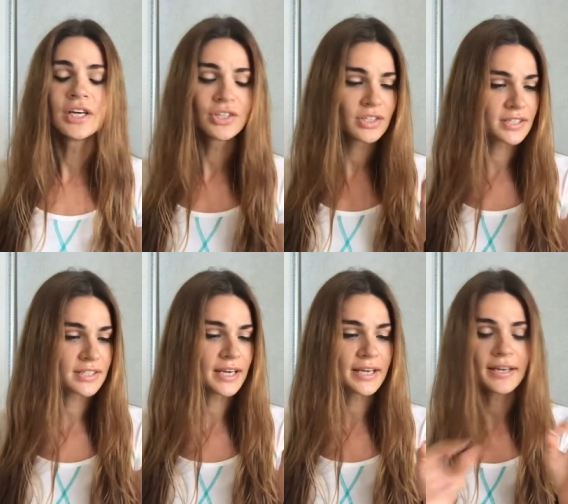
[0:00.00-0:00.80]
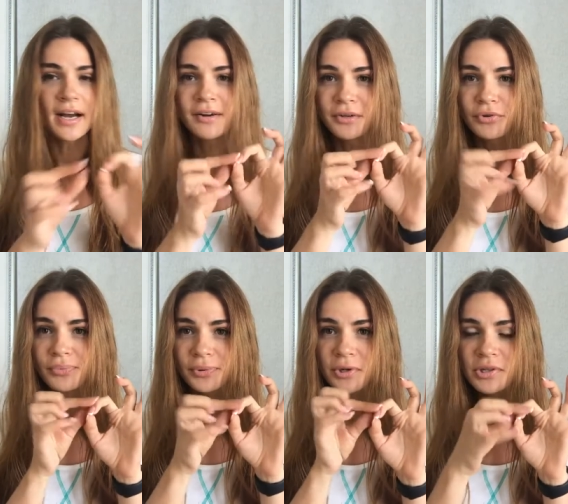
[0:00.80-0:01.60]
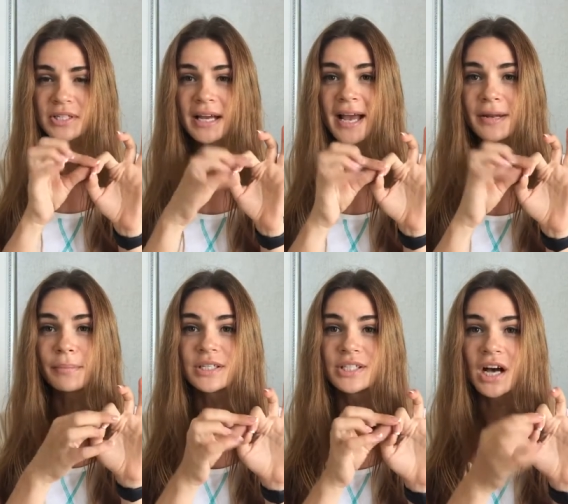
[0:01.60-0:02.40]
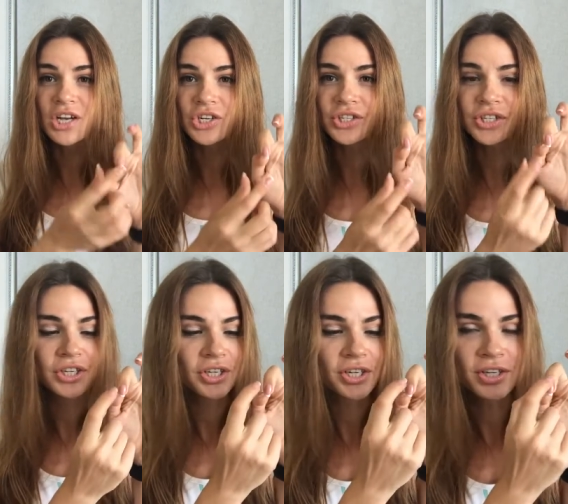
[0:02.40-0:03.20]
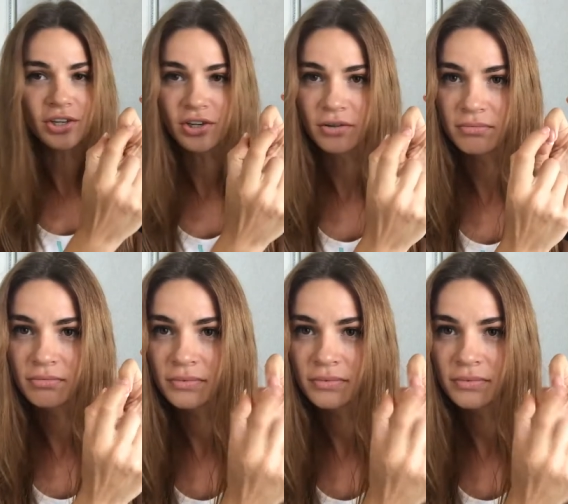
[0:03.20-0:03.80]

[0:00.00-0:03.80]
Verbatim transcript: just take it out of your purse and massage it here.